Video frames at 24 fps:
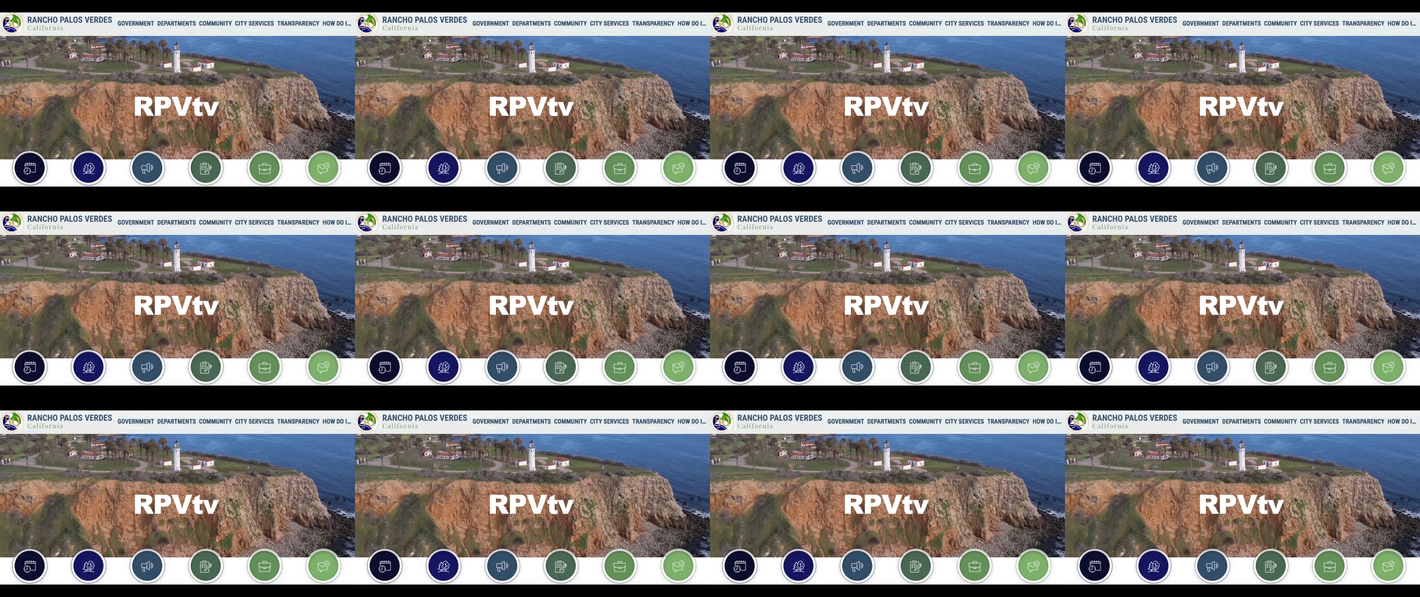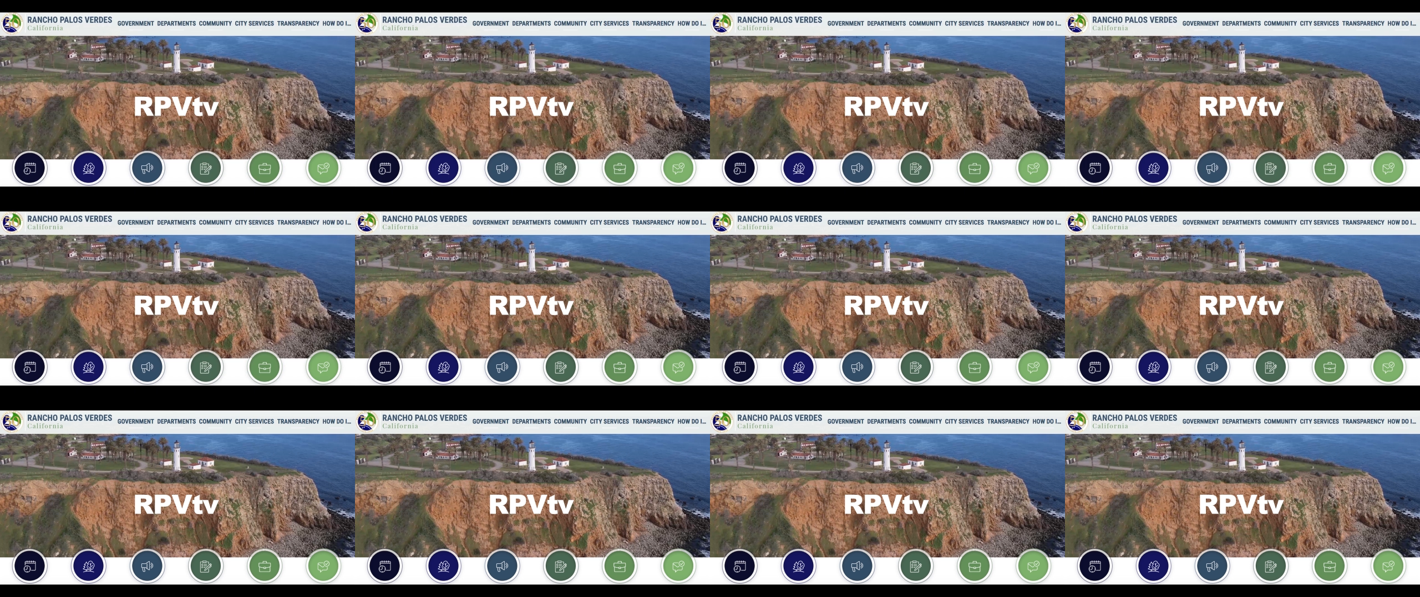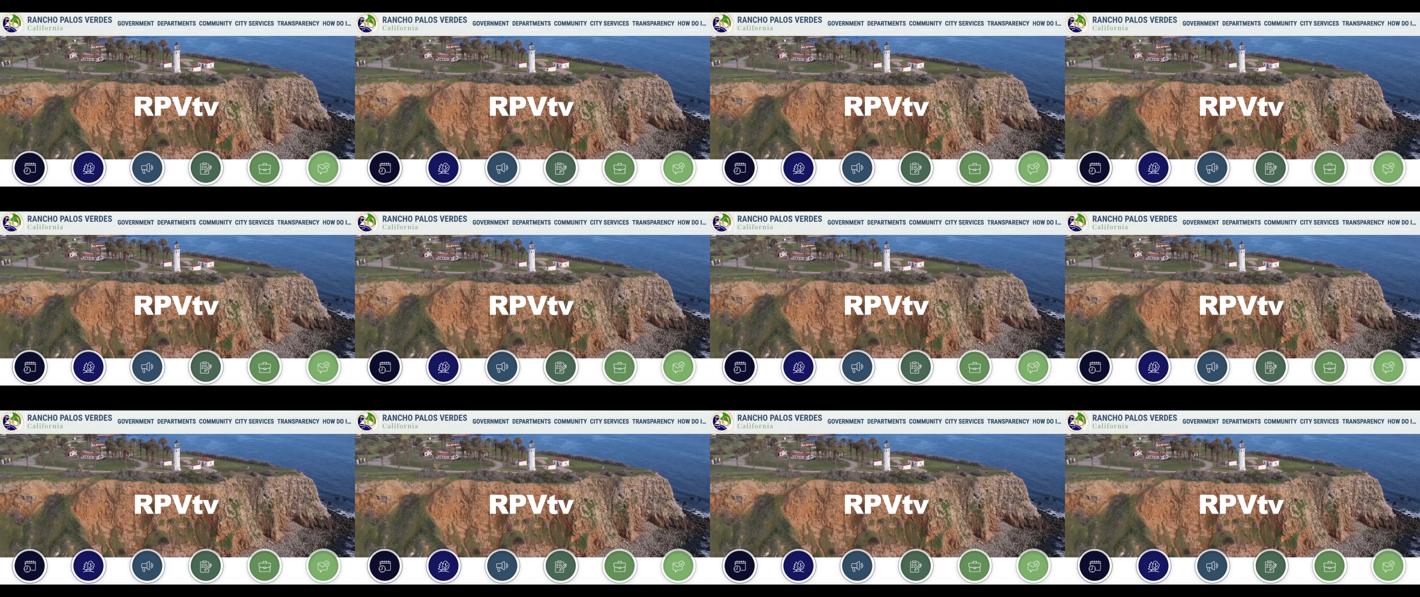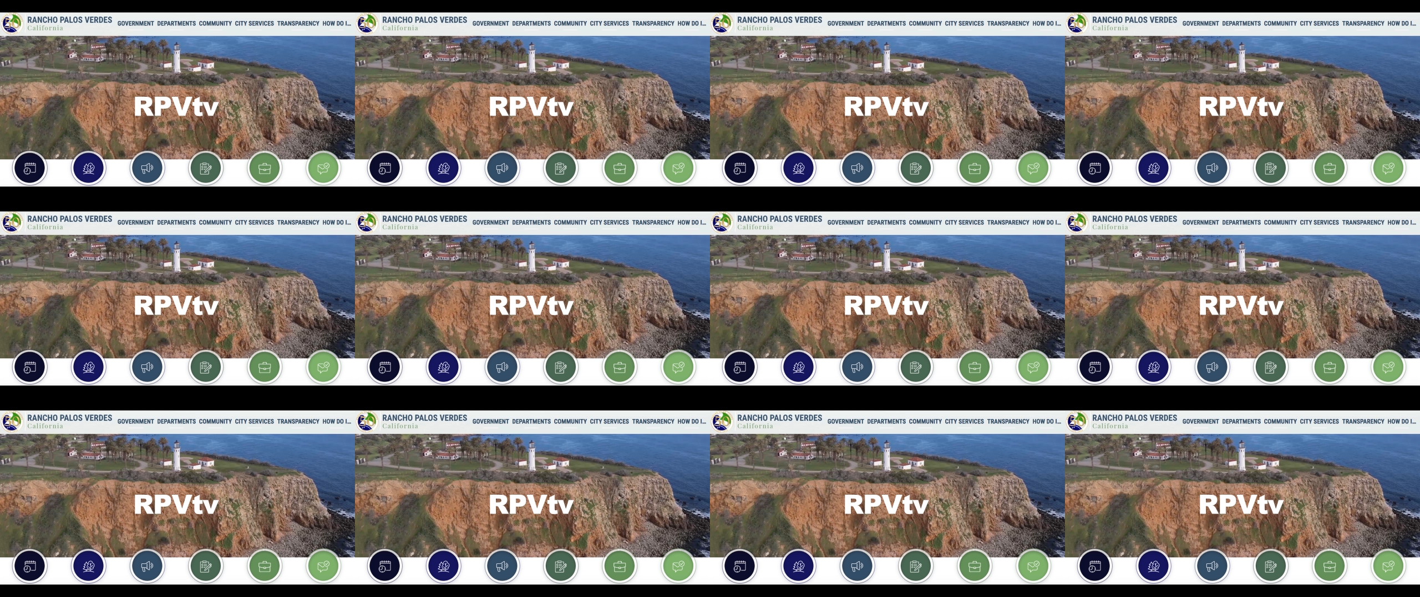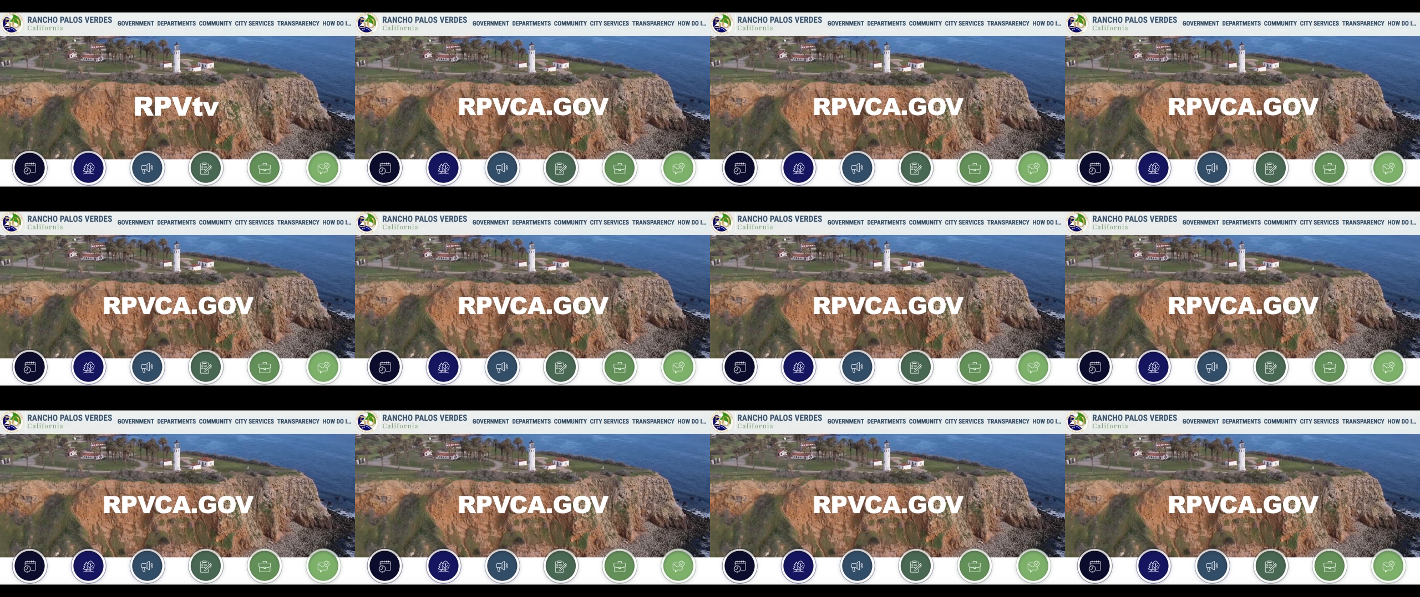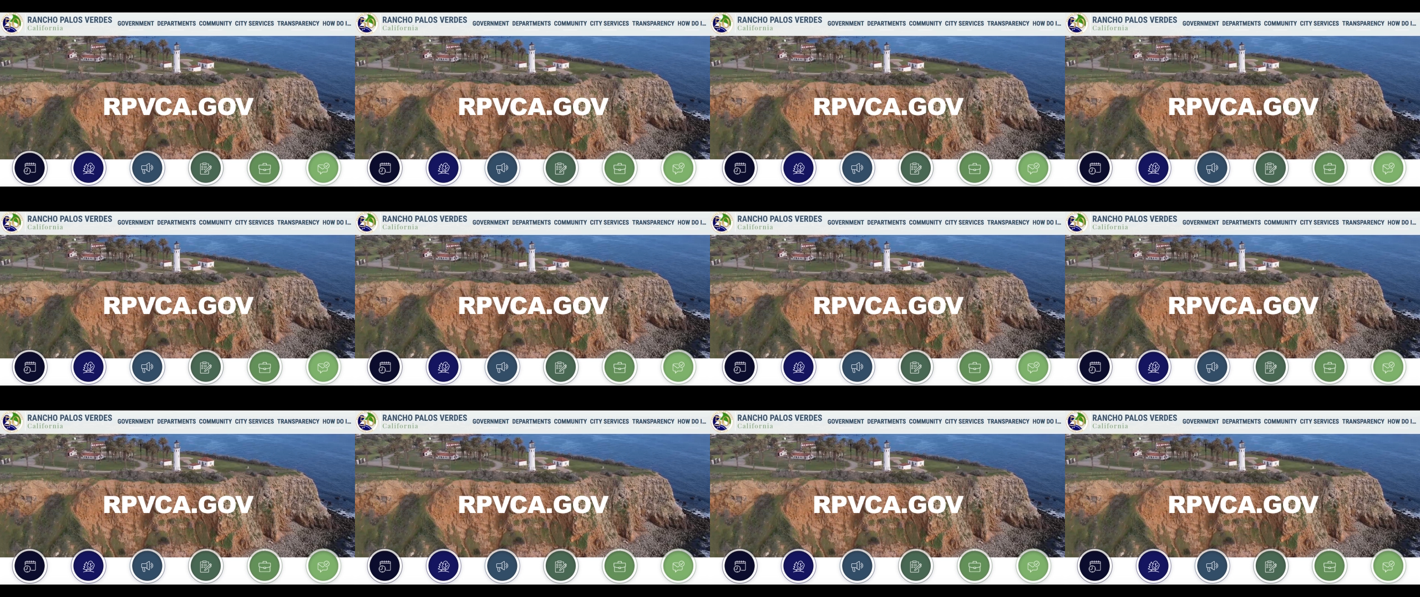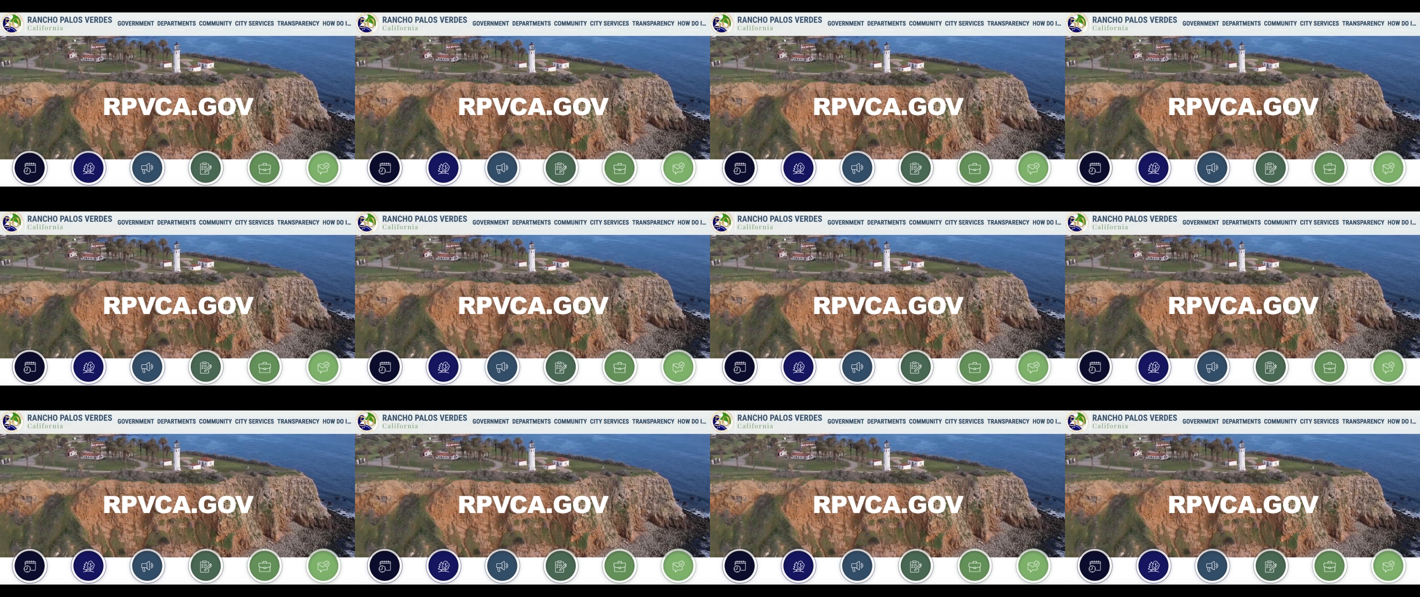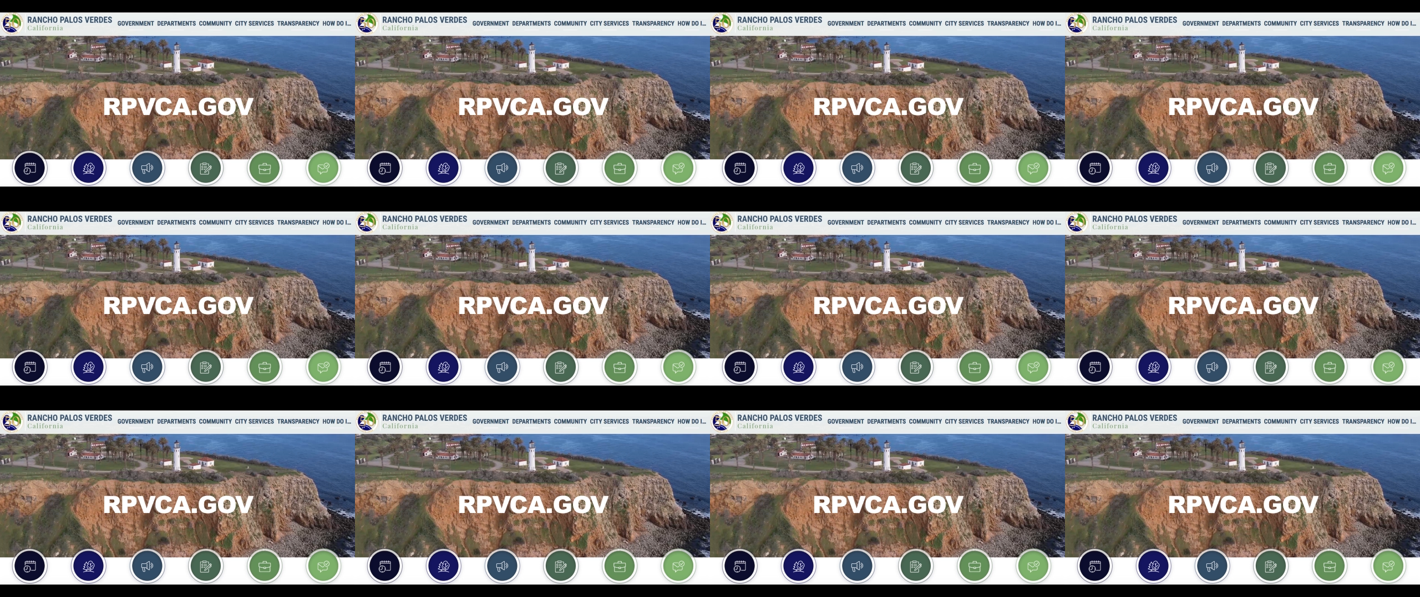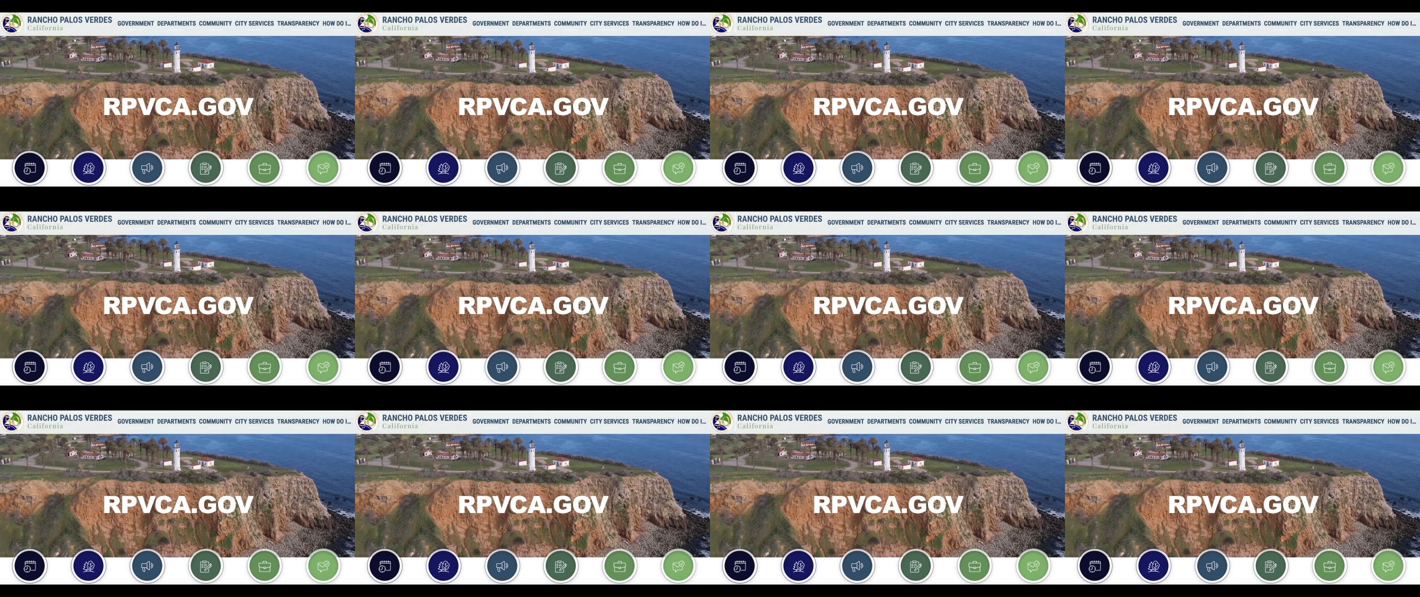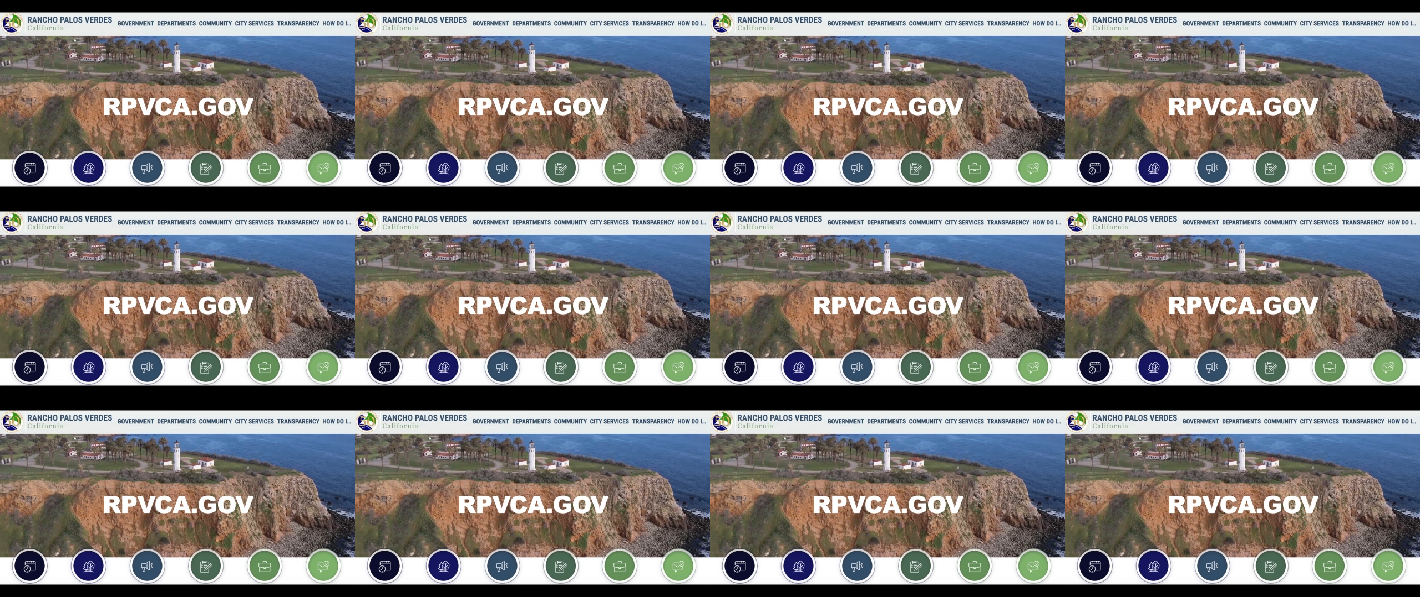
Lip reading: Nobody's mouth can be seen.